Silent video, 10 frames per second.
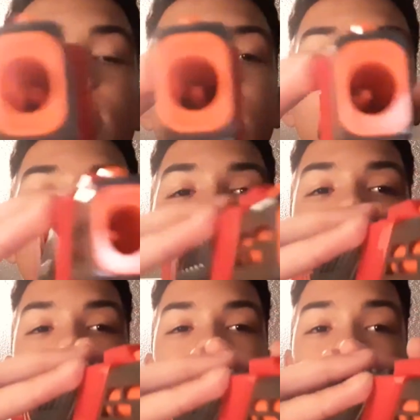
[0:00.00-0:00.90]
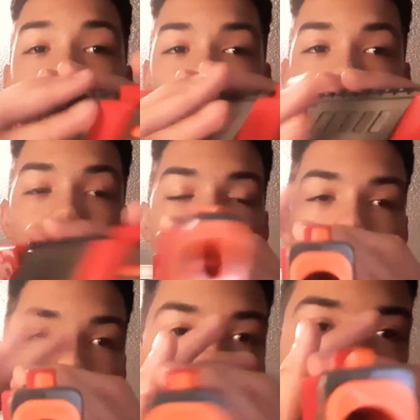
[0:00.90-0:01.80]
Takes Phillips screws.
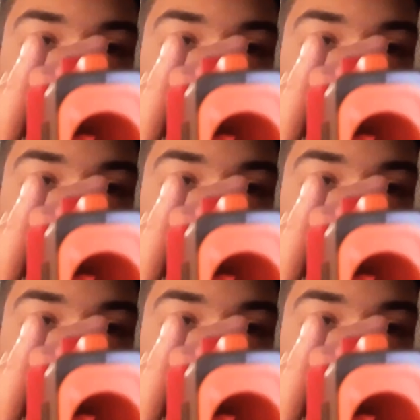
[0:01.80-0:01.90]
This is a